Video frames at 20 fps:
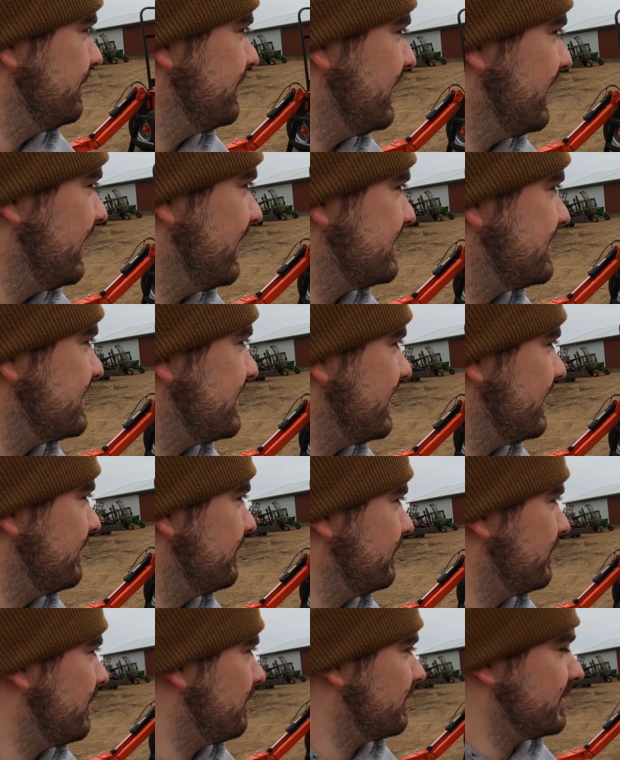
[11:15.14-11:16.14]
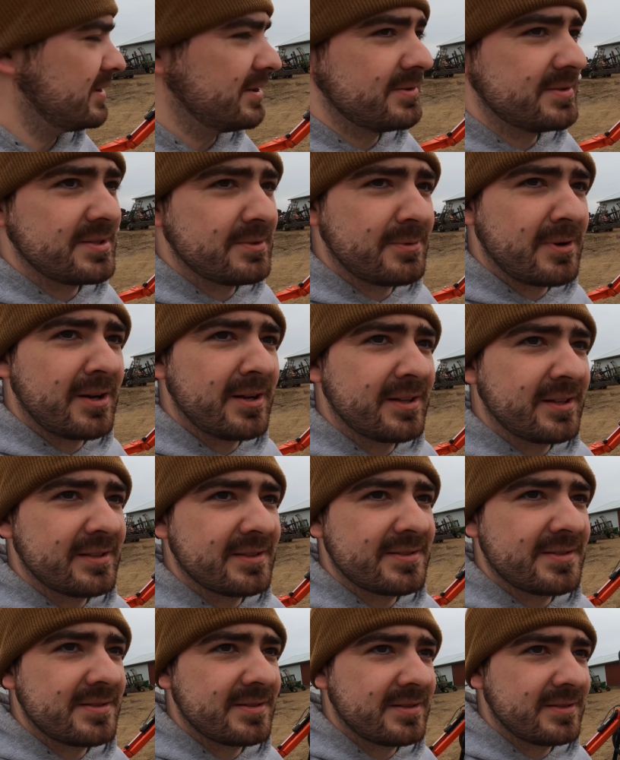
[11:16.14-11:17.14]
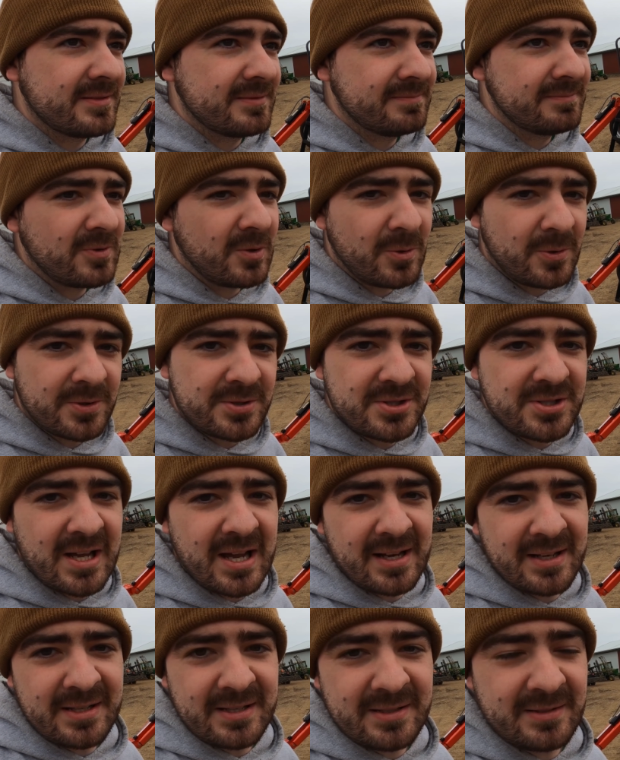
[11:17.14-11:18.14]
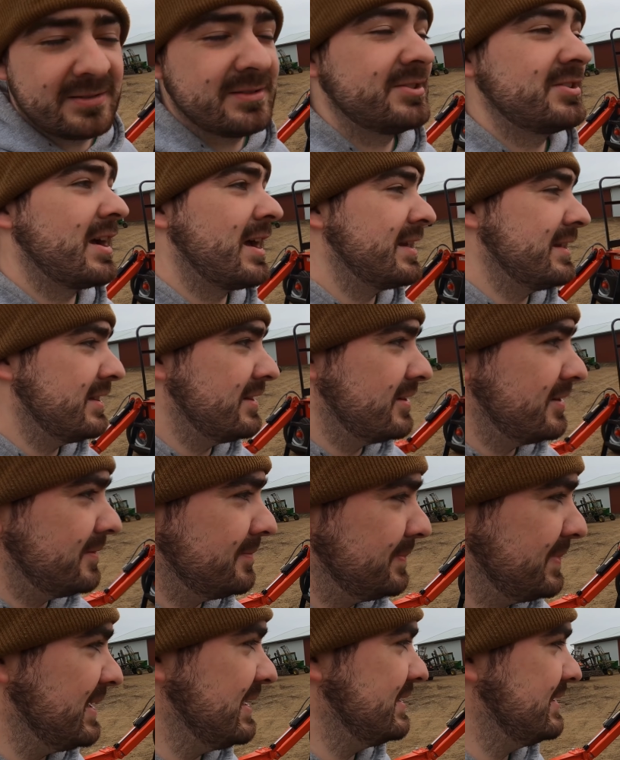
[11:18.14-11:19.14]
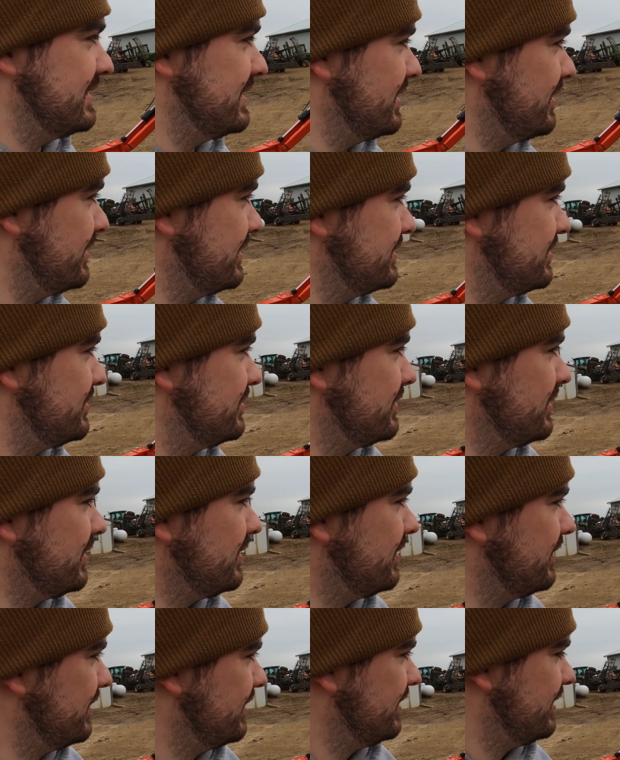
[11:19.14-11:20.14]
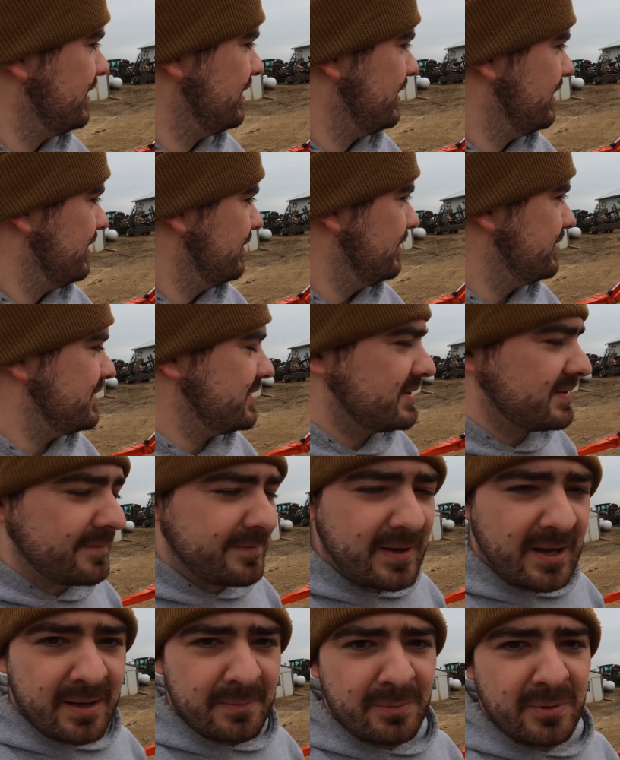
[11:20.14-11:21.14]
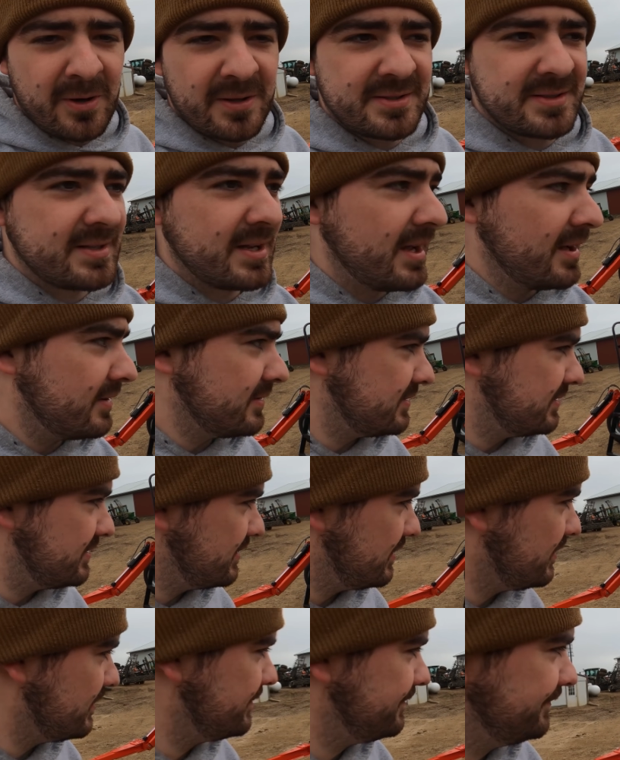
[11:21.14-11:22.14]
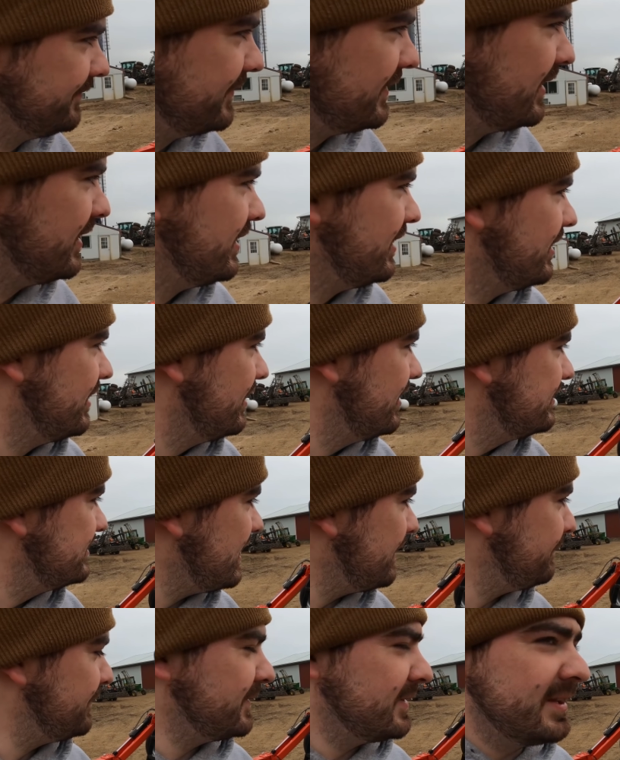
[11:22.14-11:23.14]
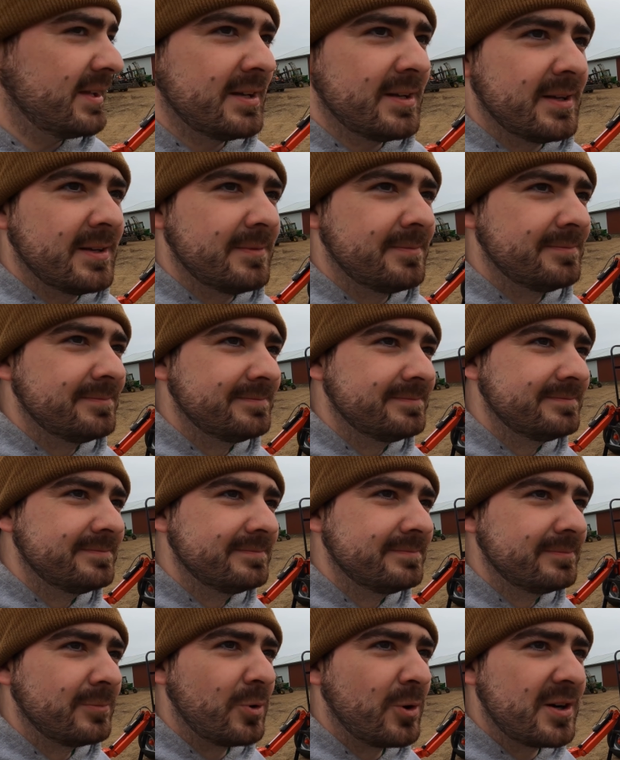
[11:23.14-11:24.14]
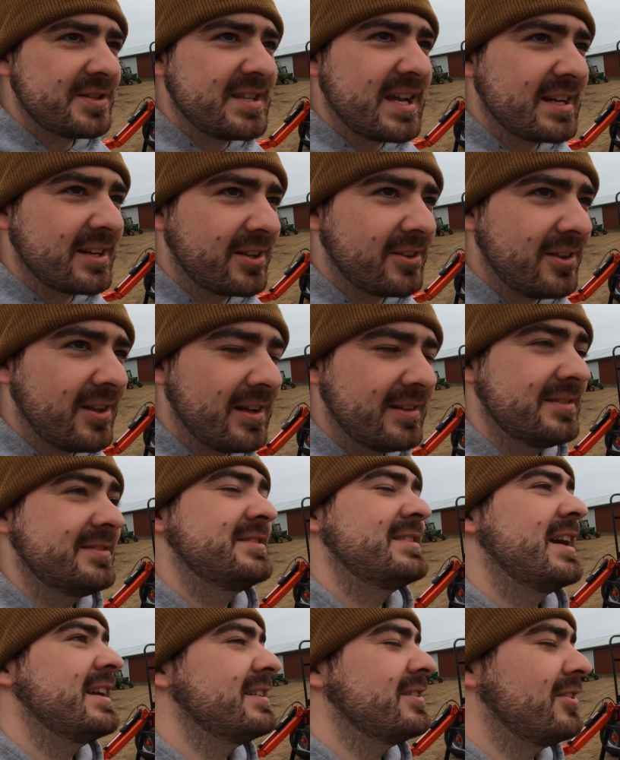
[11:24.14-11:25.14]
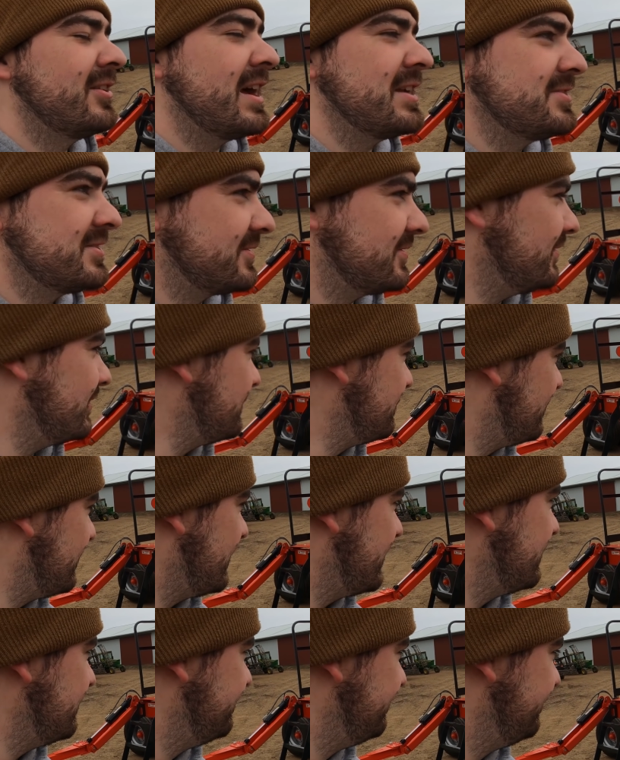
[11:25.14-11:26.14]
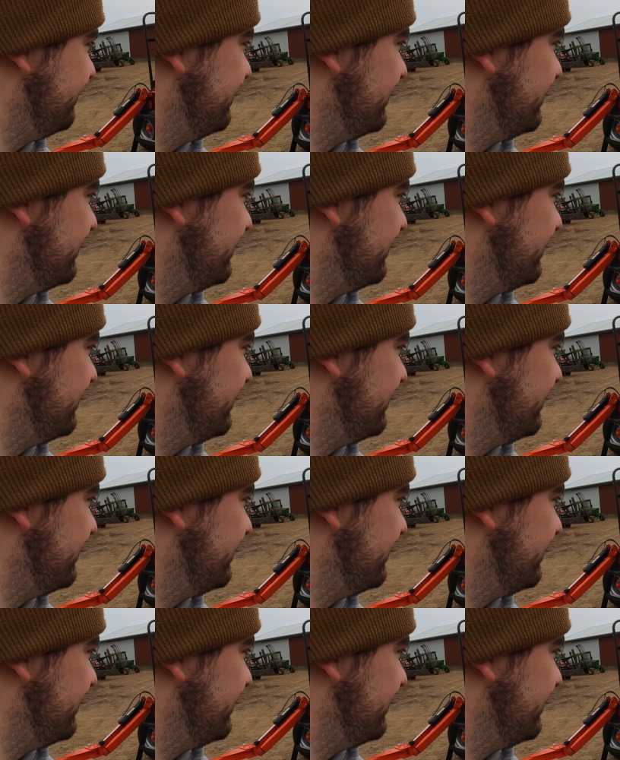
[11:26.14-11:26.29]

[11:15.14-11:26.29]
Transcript: being is that what we're used to running is an old John Deere B series drill, which is the Van Brunt style. So definitely a more technological upgrade.